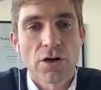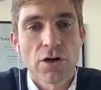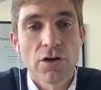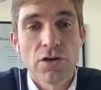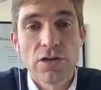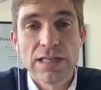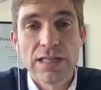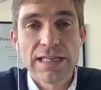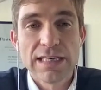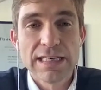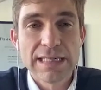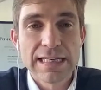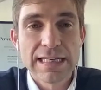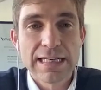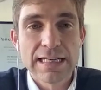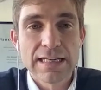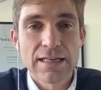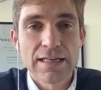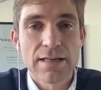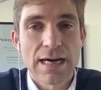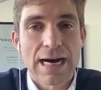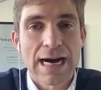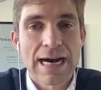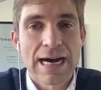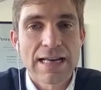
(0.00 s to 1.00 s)
only
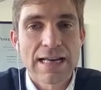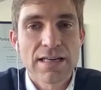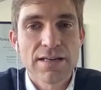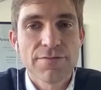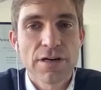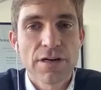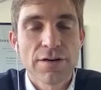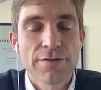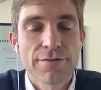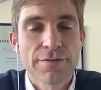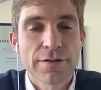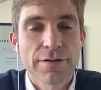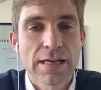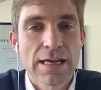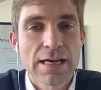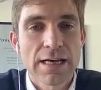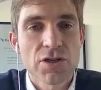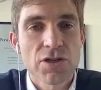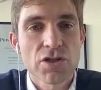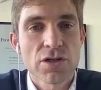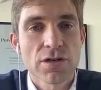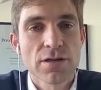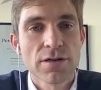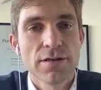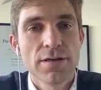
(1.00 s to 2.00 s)
need ID
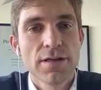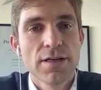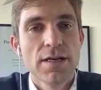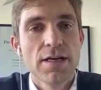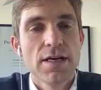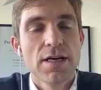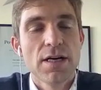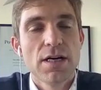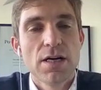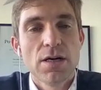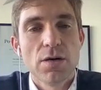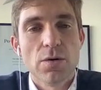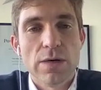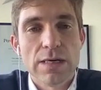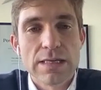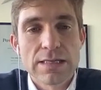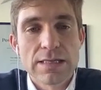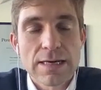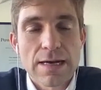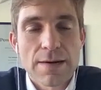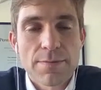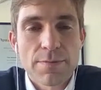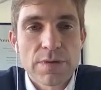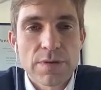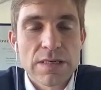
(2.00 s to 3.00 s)
verification, whereas
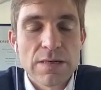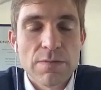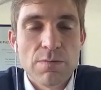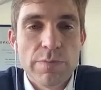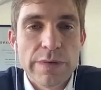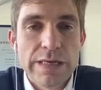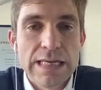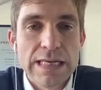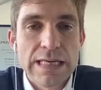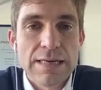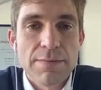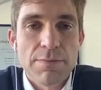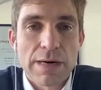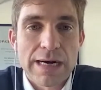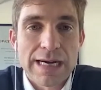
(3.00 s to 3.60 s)
company B